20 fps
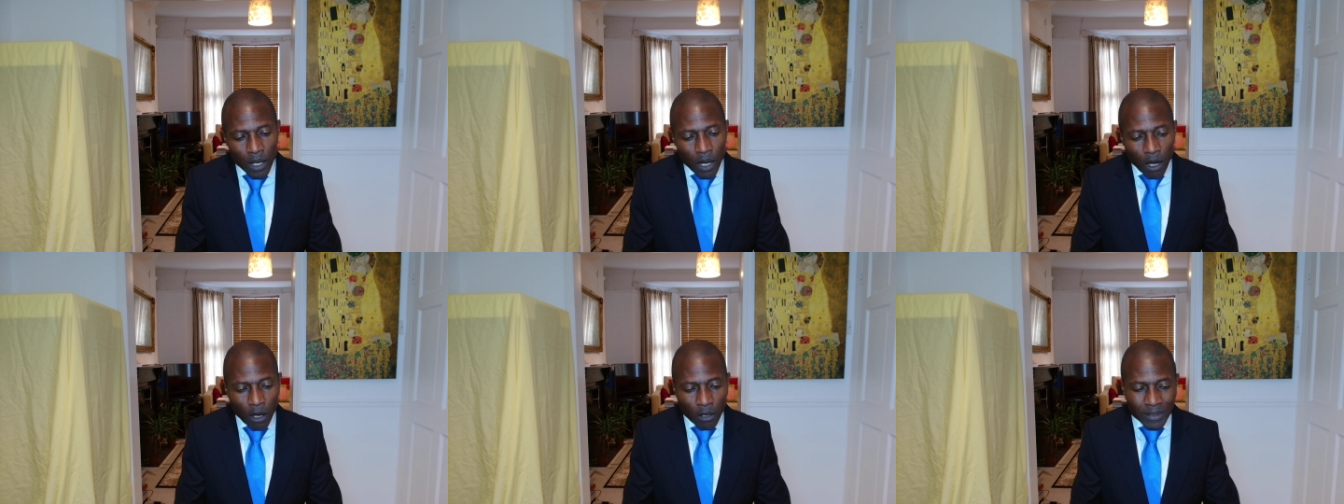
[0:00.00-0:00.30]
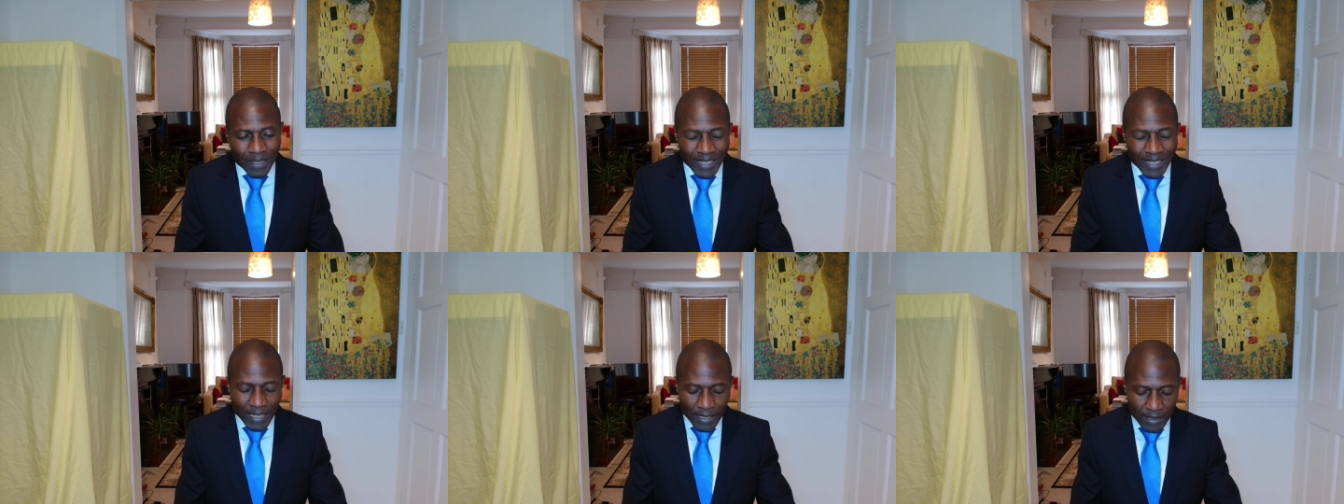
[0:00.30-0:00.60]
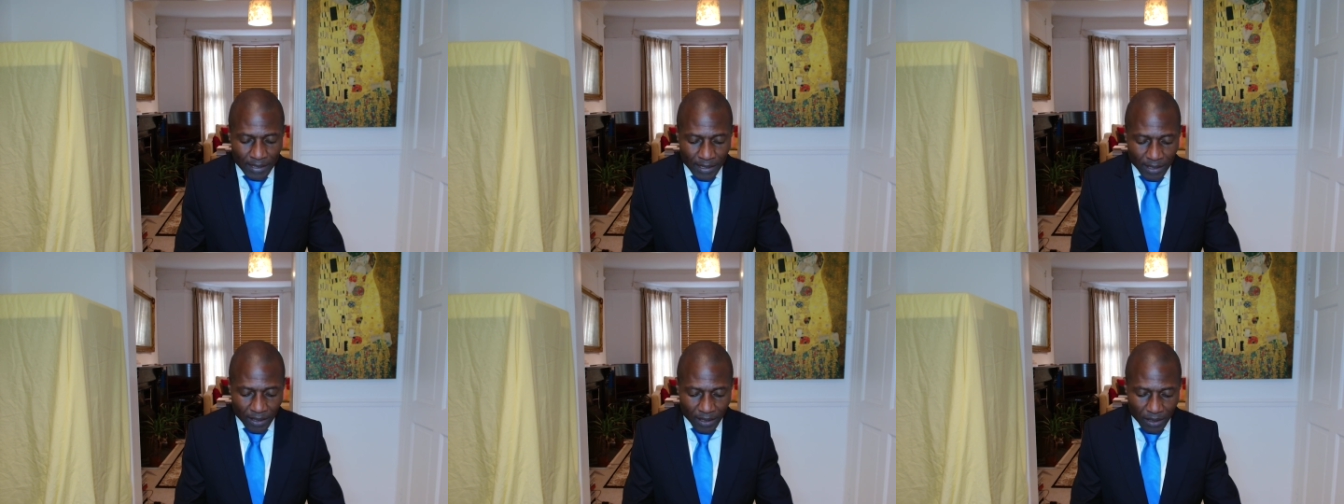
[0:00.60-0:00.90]
On an
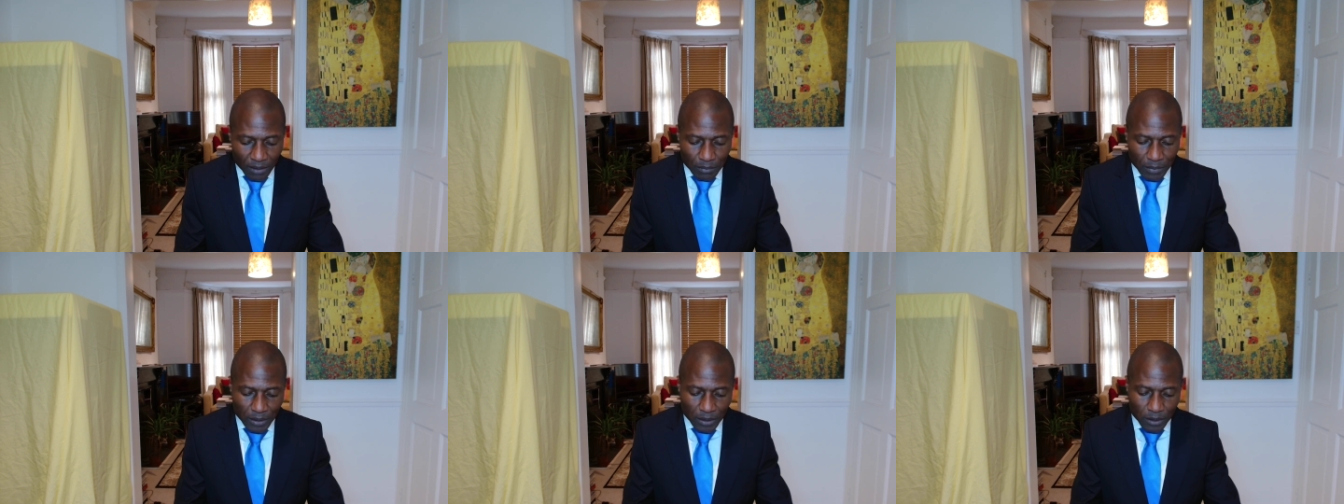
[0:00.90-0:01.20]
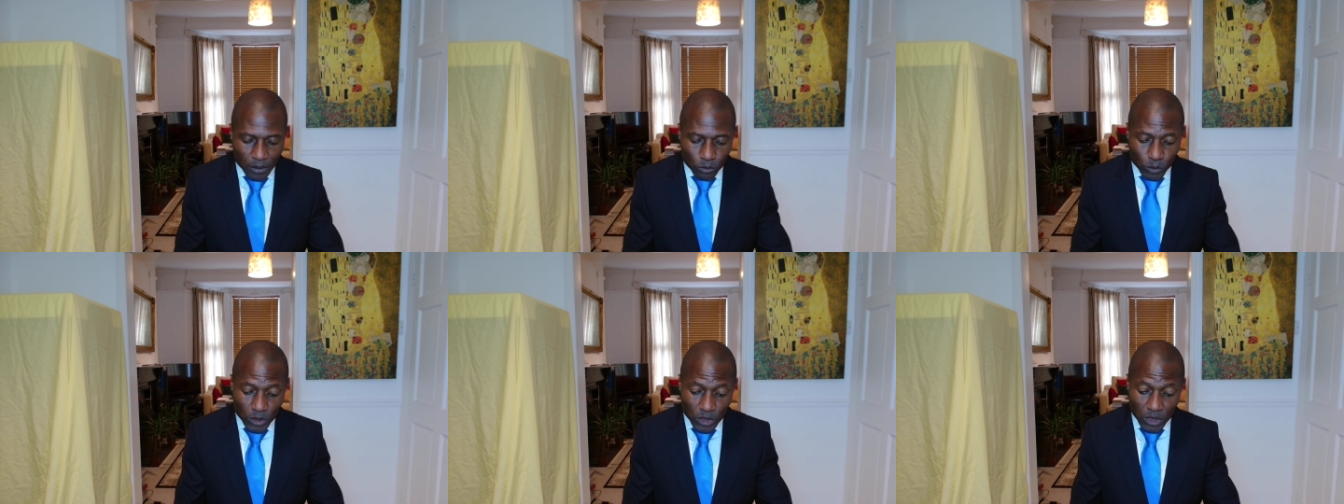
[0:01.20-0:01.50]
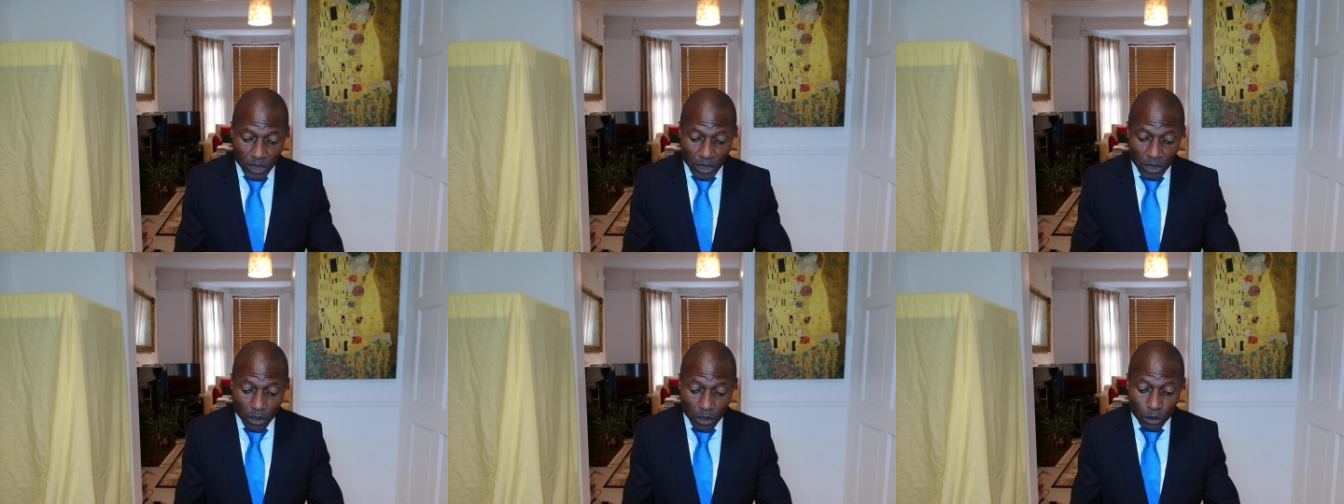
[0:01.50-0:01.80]
indictment which
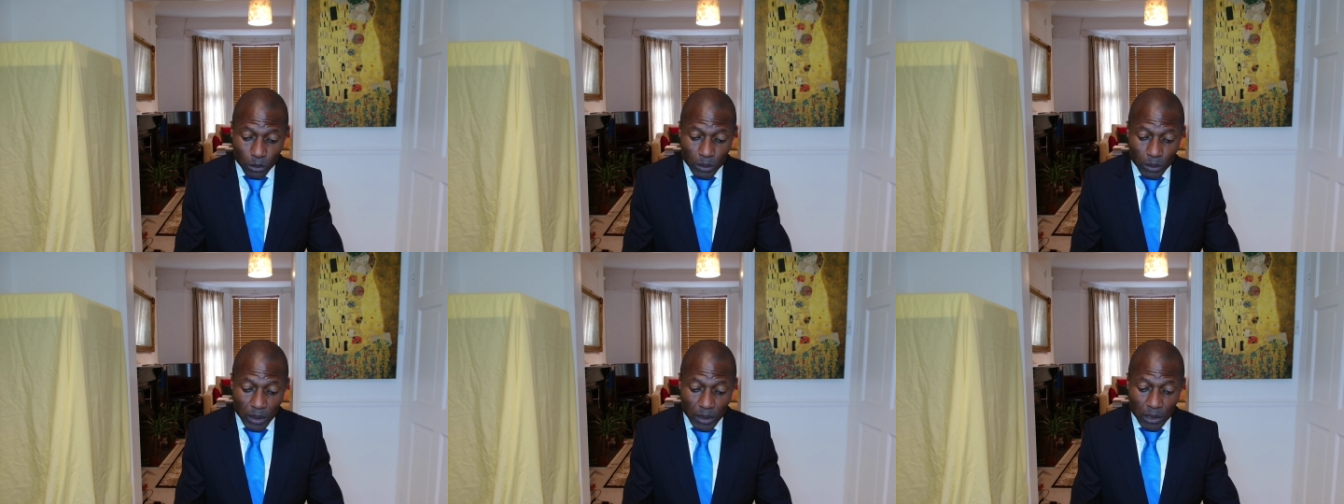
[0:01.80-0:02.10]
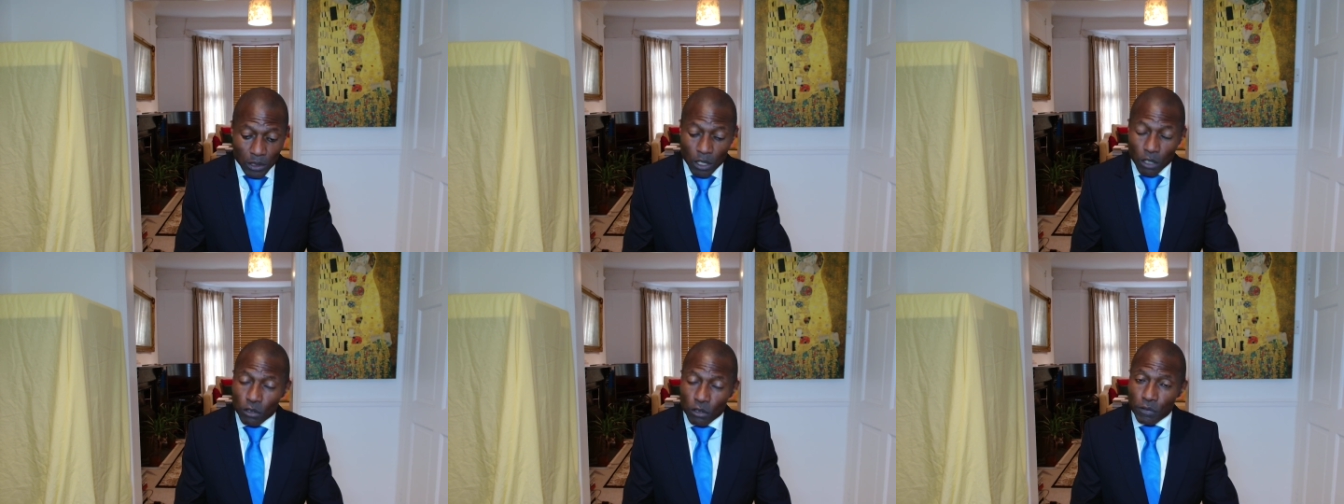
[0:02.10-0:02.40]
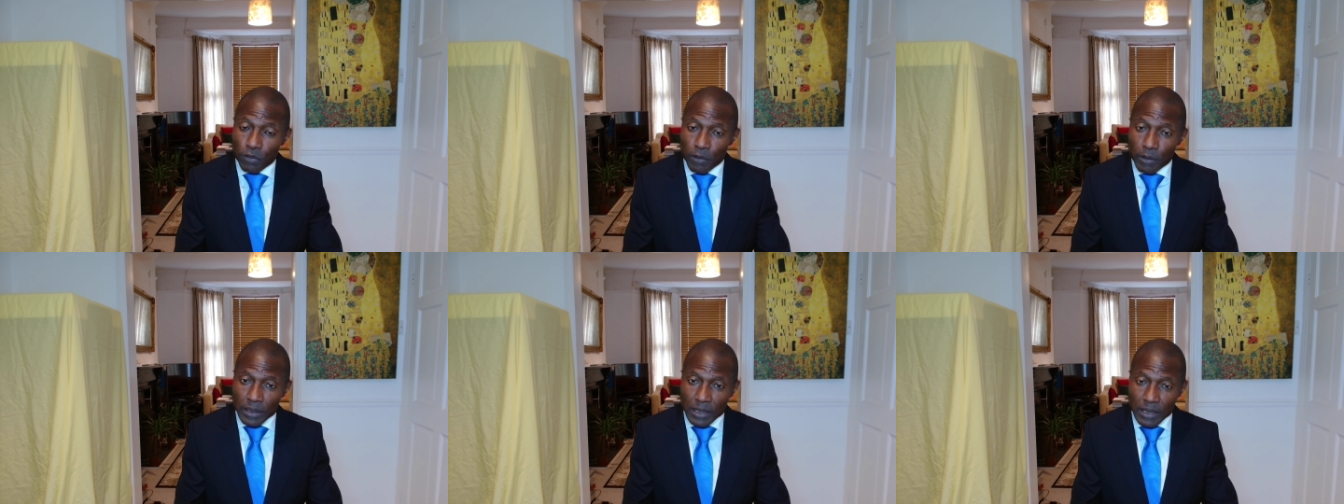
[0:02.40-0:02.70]
included no
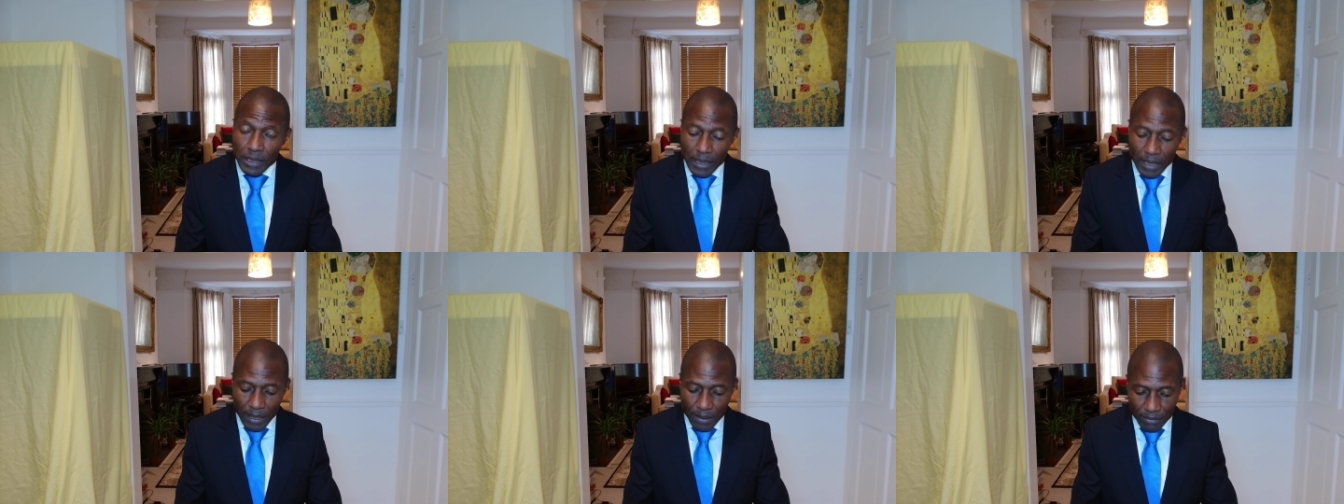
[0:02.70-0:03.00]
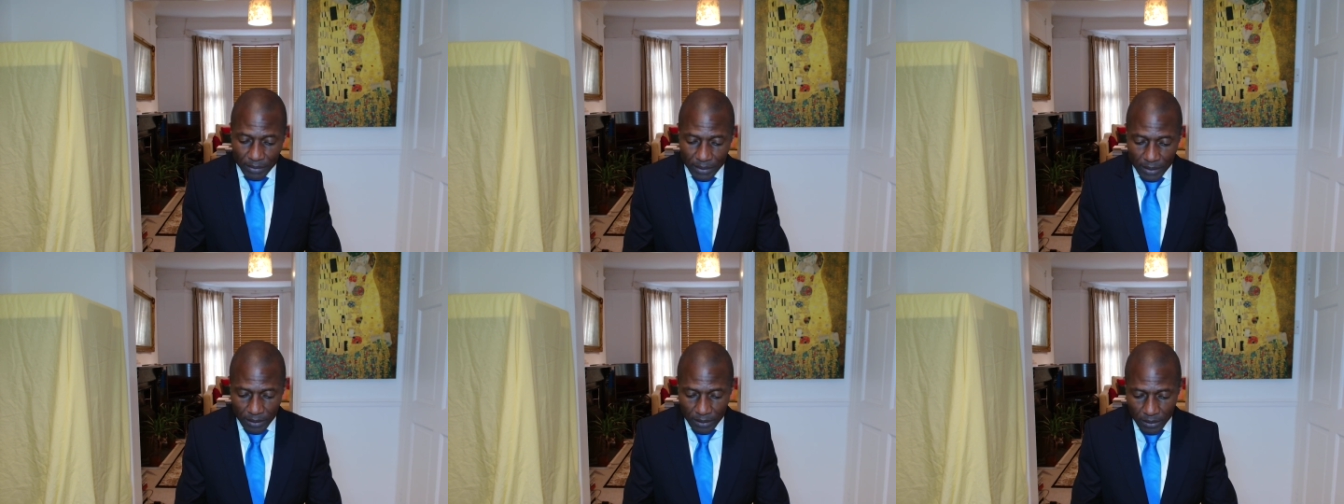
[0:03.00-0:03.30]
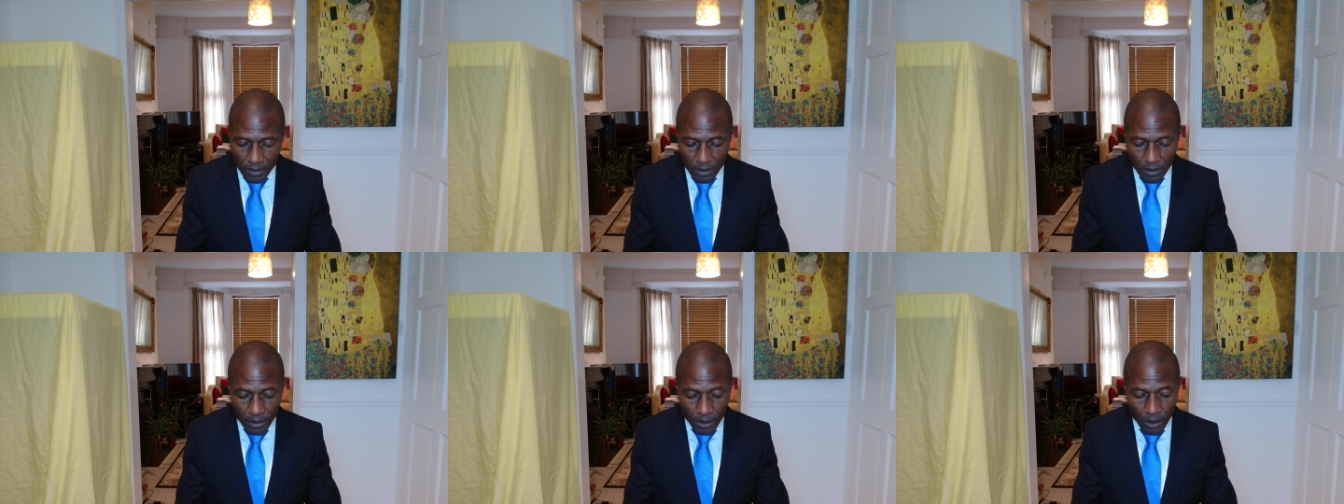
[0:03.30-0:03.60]
forensic
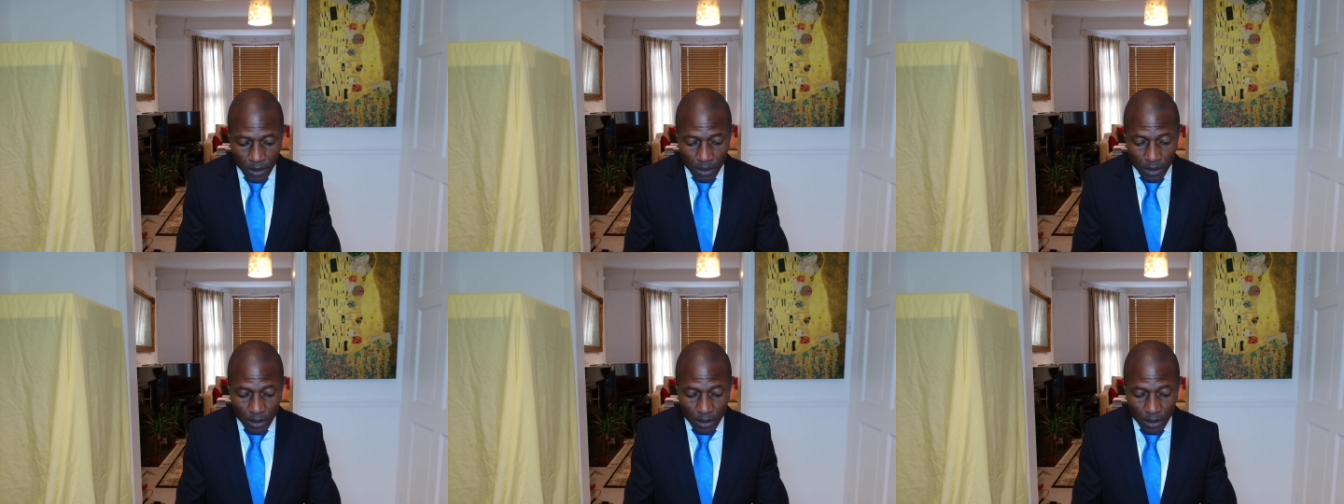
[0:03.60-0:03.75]
evidence,